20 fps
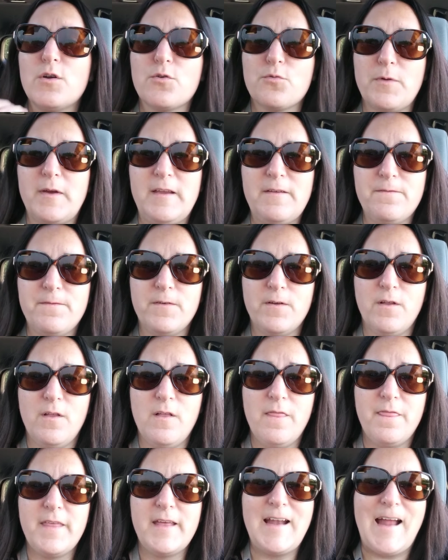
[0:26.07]
grateful
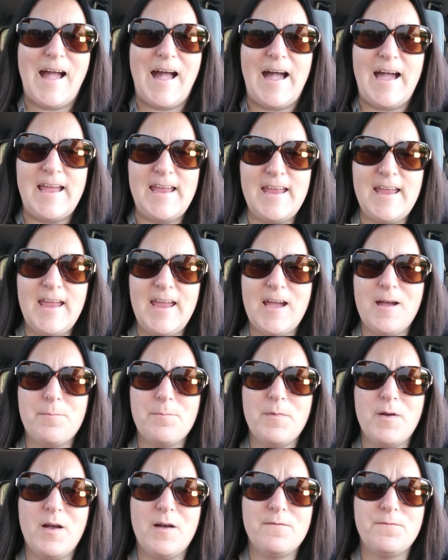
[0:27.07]
that I
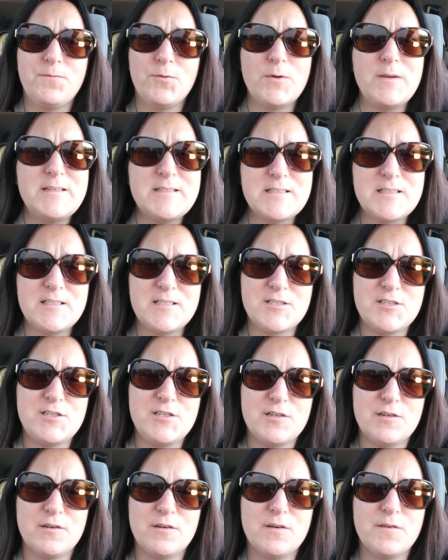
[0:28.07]
am a voice this
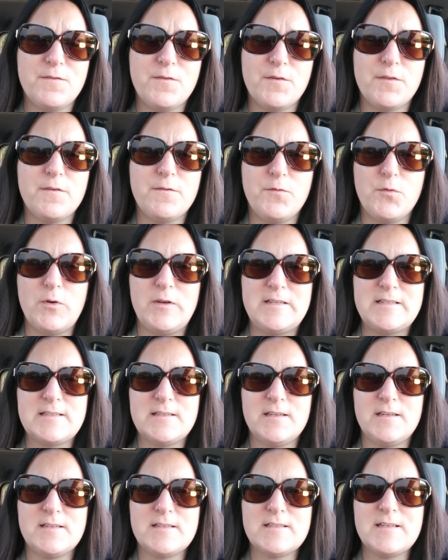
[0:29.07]
year for the
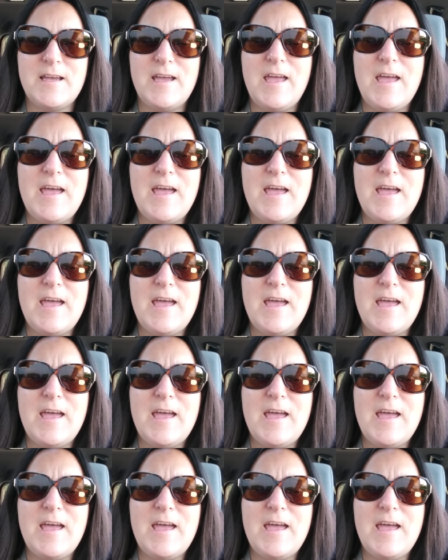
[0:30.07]
voiceless.